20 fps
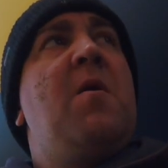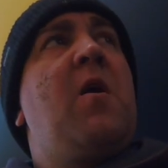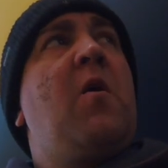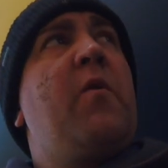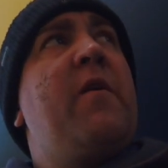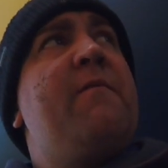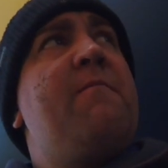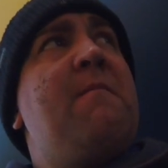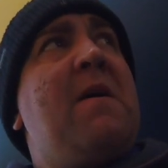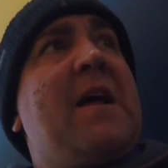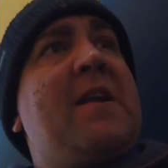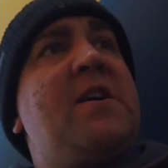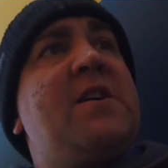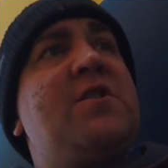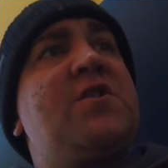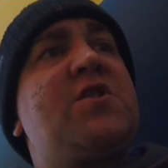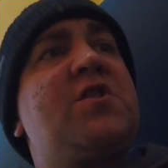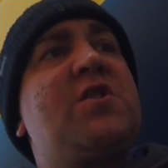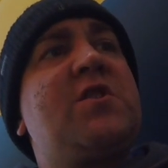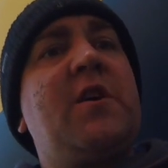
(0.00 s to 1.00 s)
we've
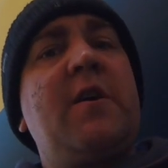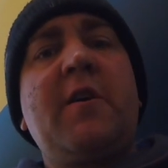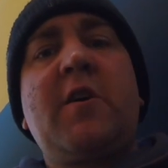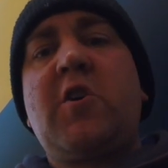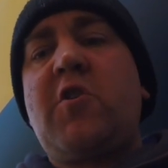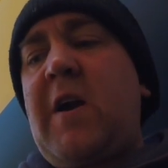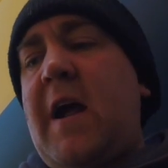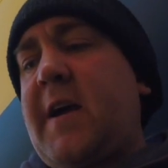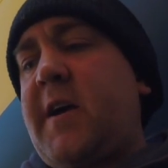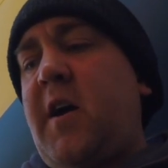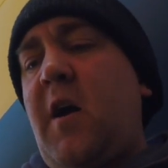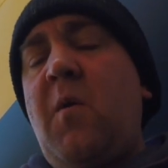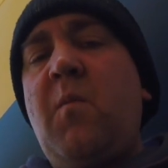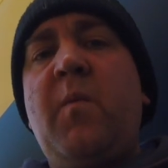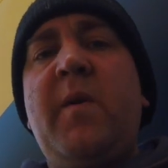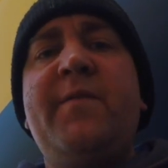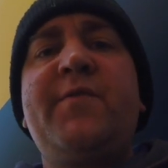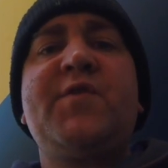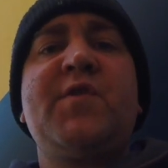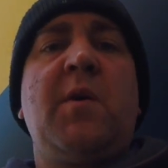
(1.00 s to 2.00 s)
managed to crack on
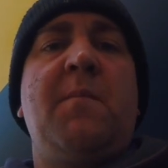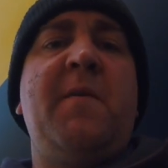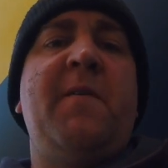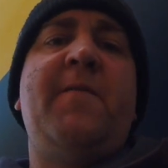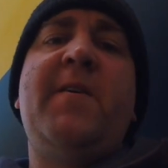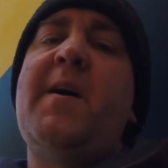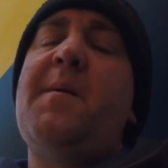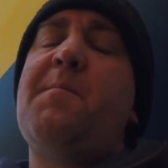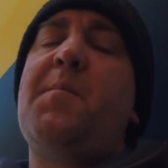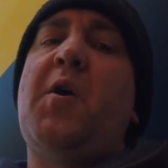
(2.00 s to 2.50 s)
with some of it,